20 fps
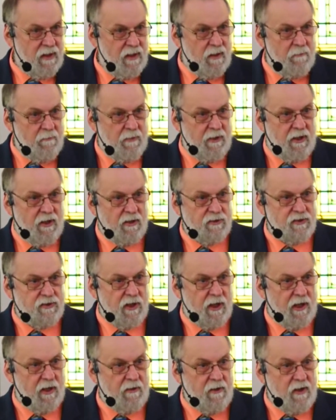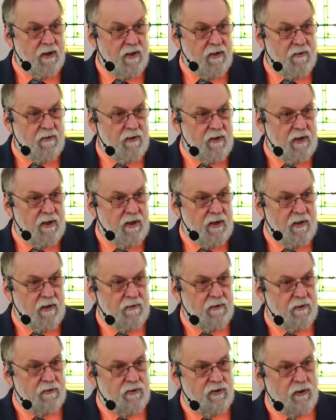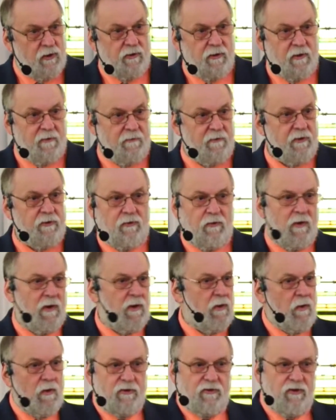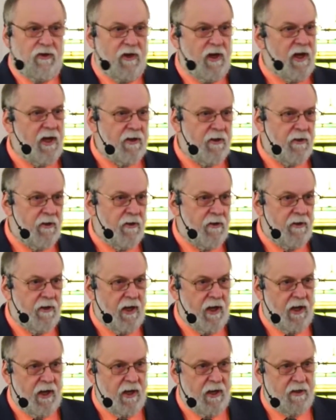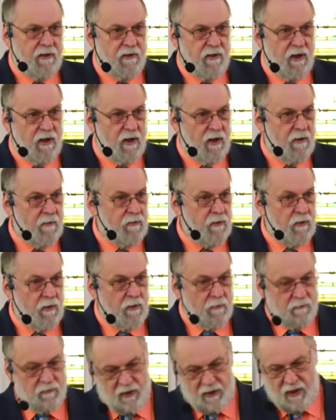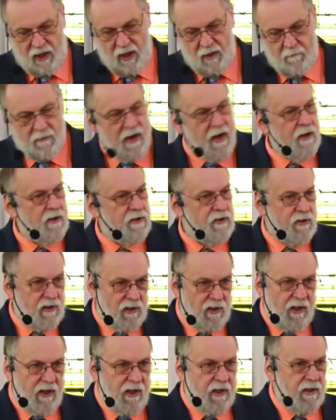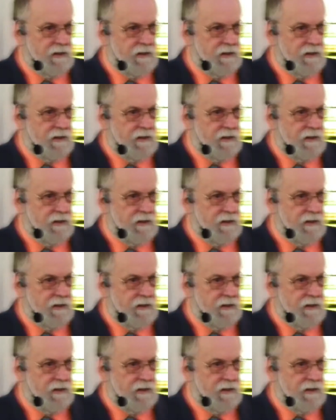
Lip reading: because the children of Israel were scattered, and they came back to the land of